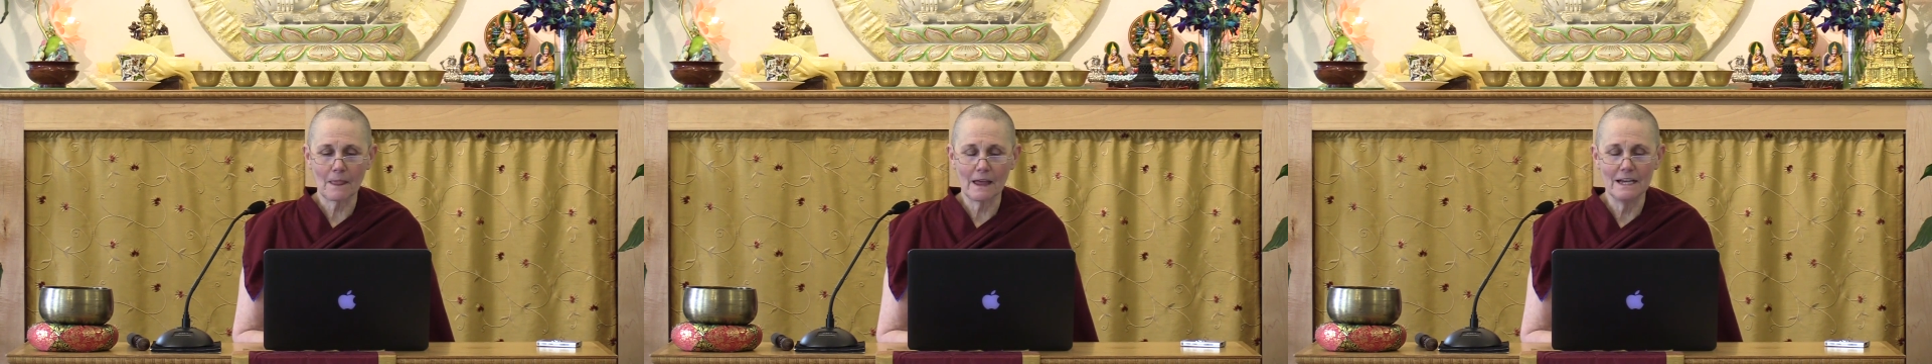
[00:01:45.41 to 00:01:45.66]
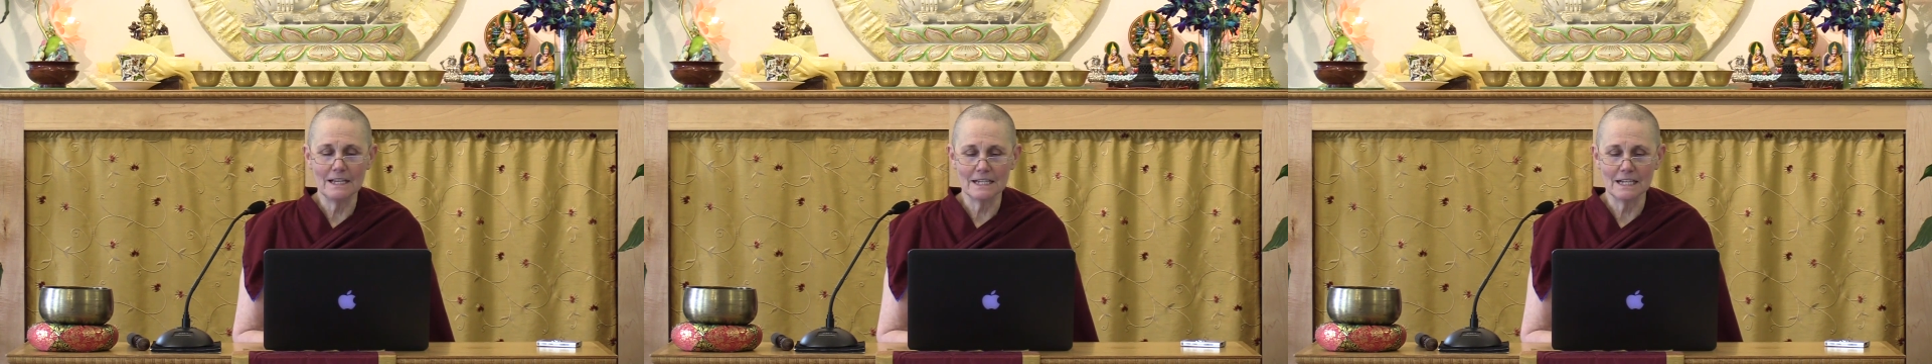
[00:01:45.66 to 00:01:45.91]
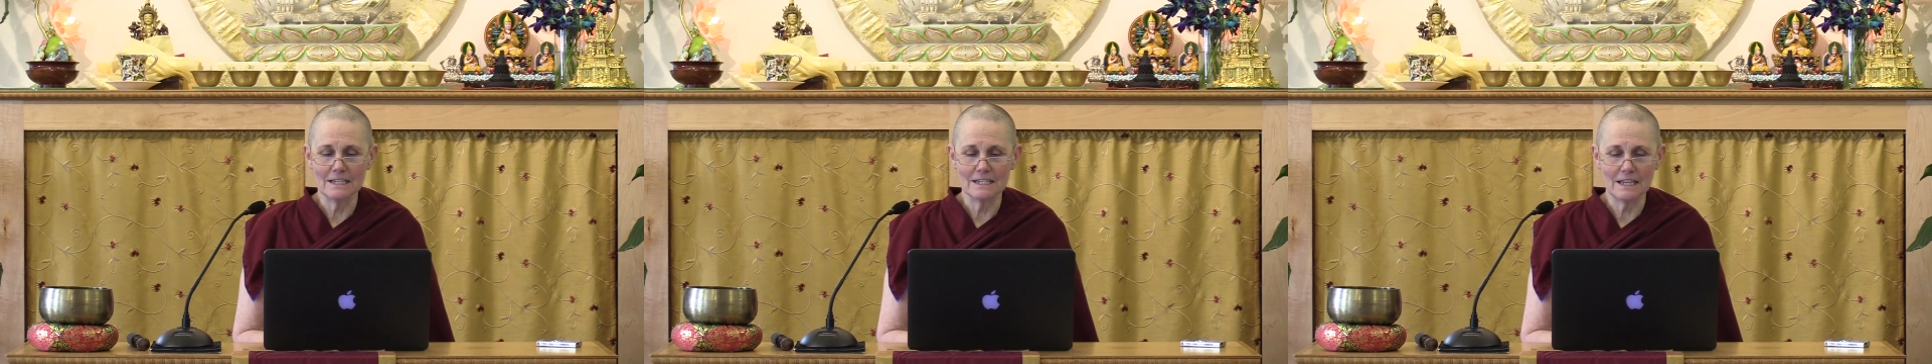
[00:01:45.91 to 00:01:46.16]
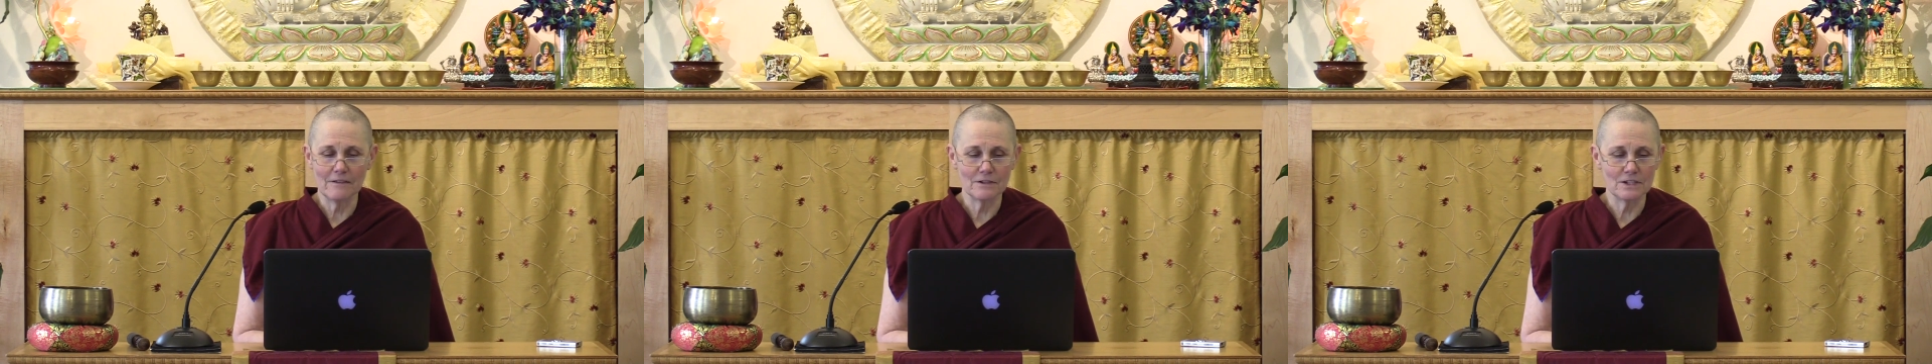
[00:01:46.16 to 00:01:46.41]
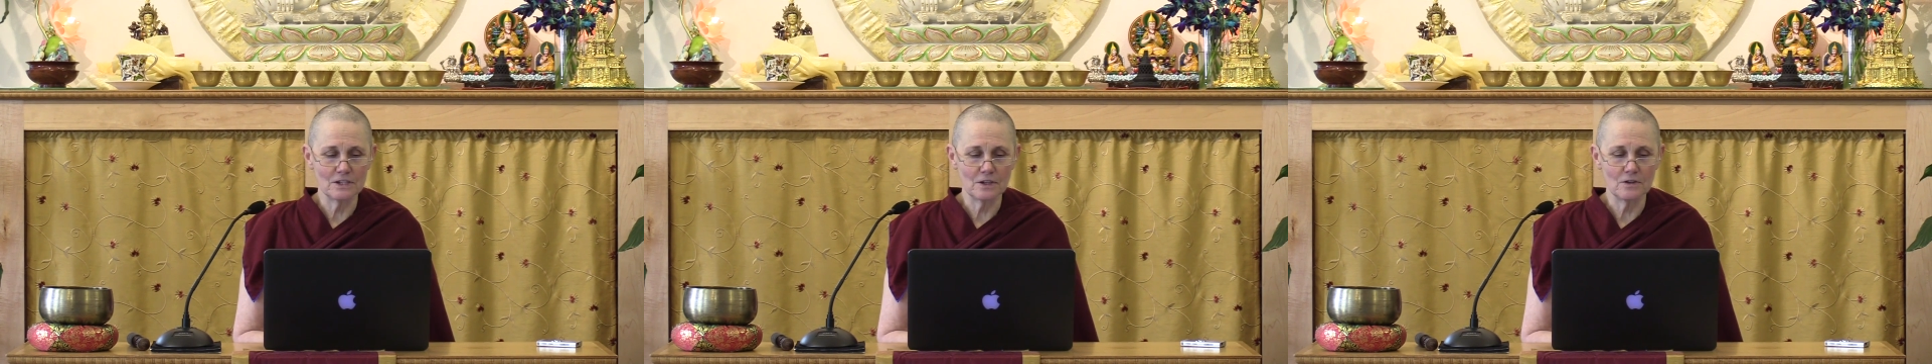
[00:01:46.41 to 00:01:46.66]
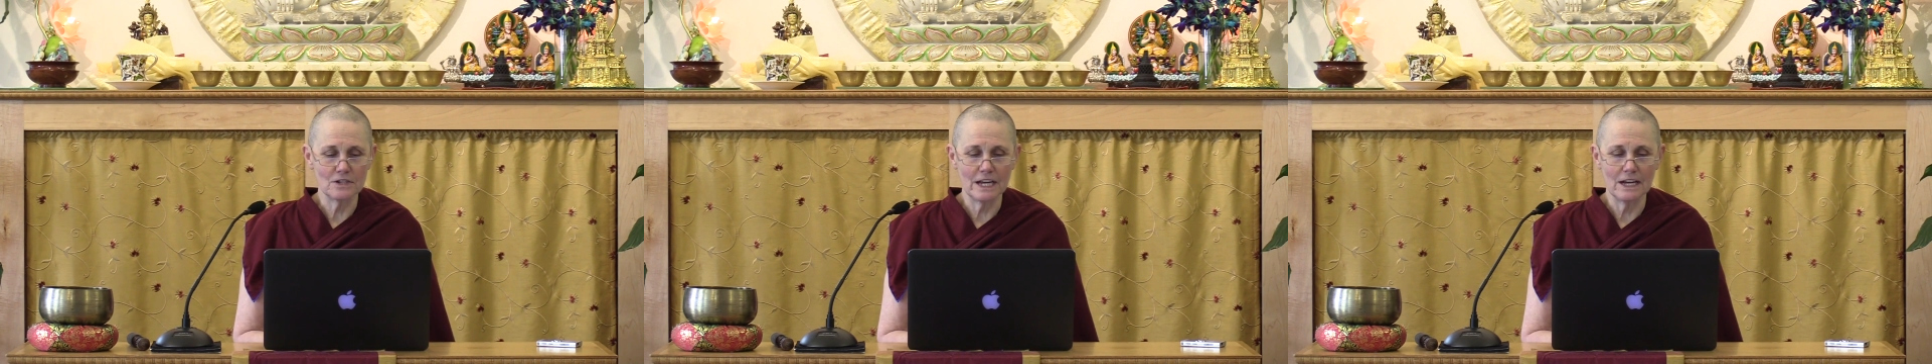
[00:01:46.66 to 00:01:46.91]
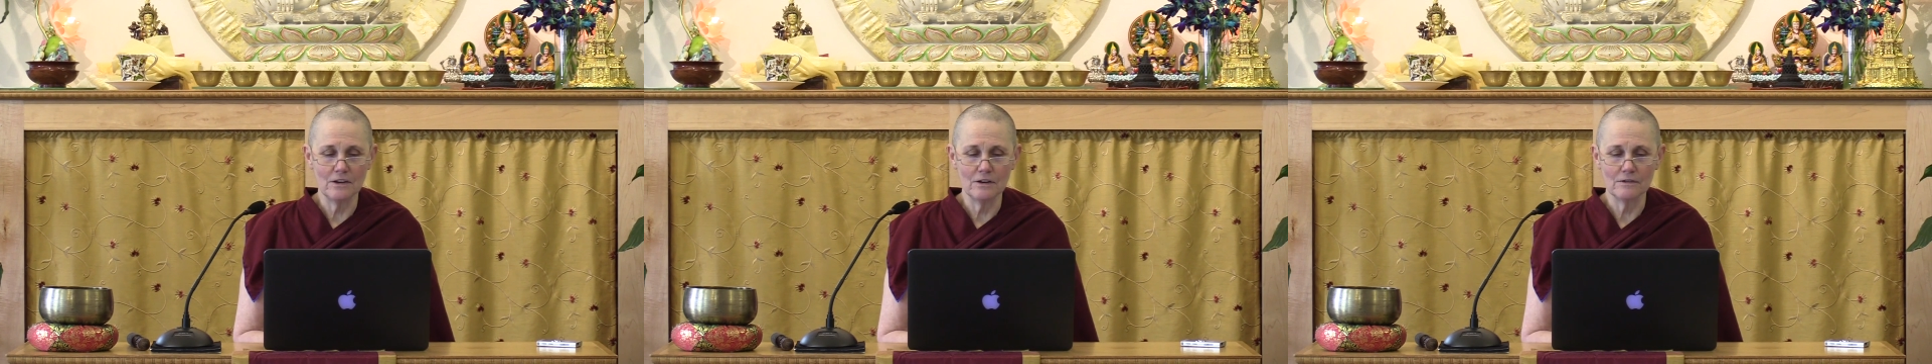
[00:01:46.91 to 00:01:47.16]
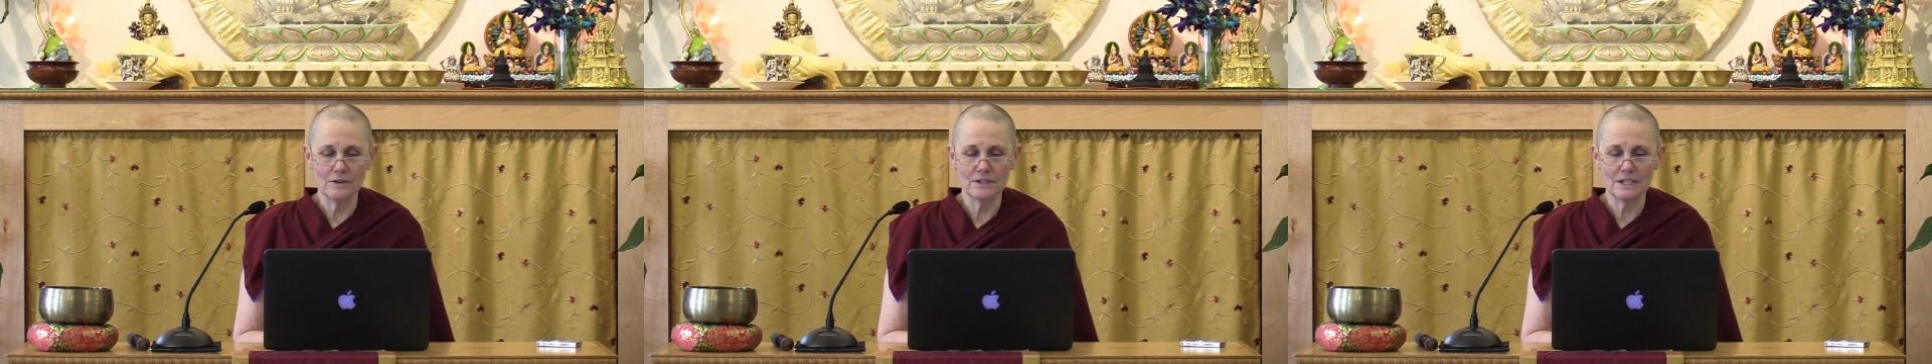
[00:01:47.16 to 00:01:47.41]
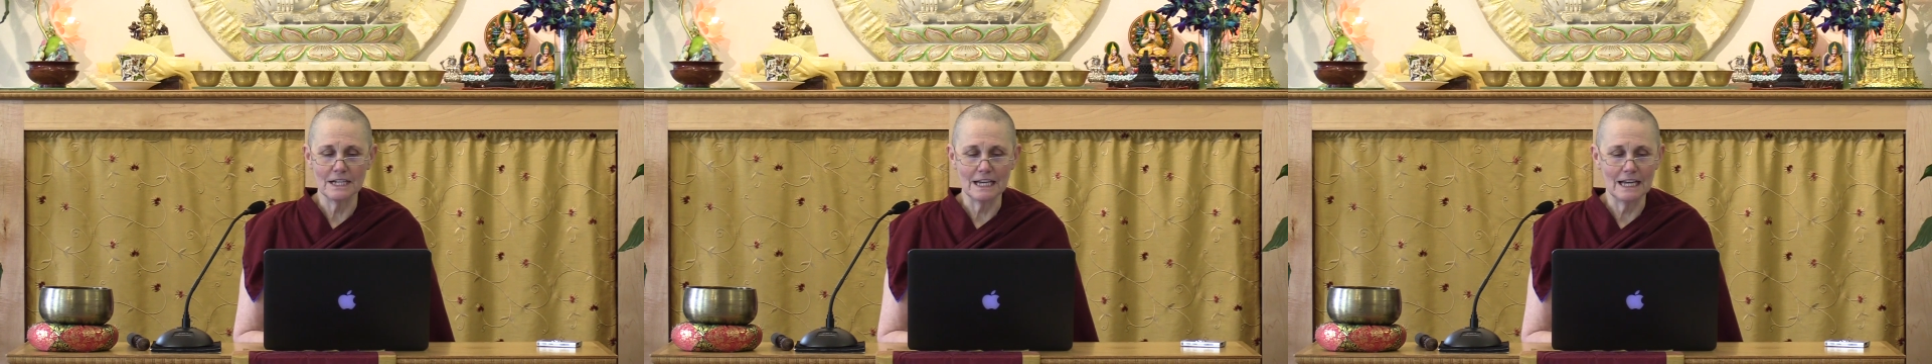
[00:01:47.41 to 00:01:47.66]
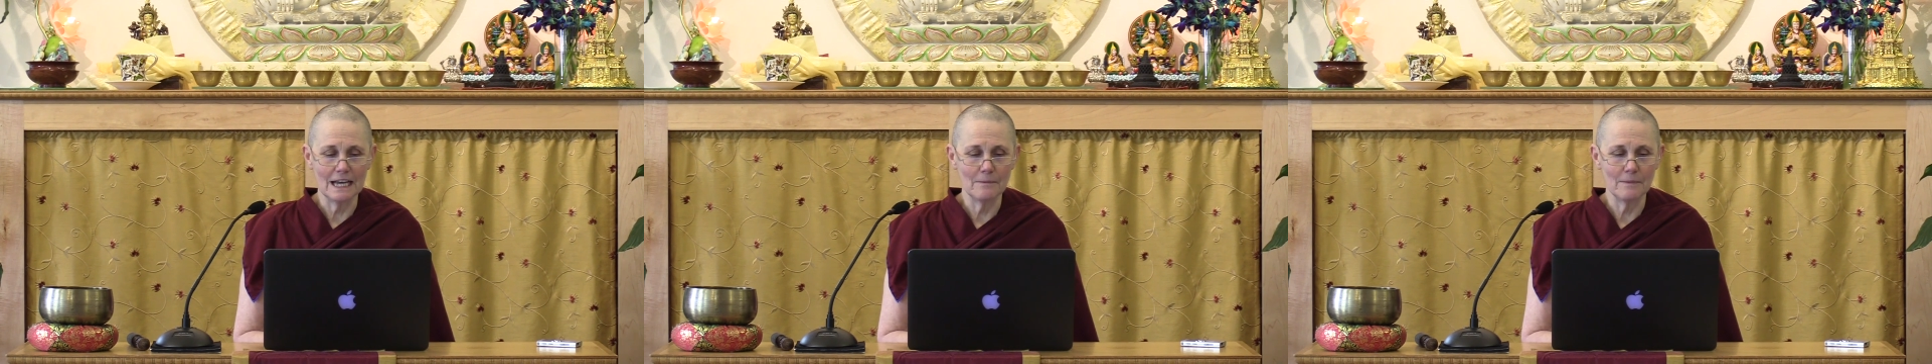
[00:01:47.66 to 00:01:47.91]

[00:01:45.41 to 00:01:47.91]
he's at the San Francisco State University.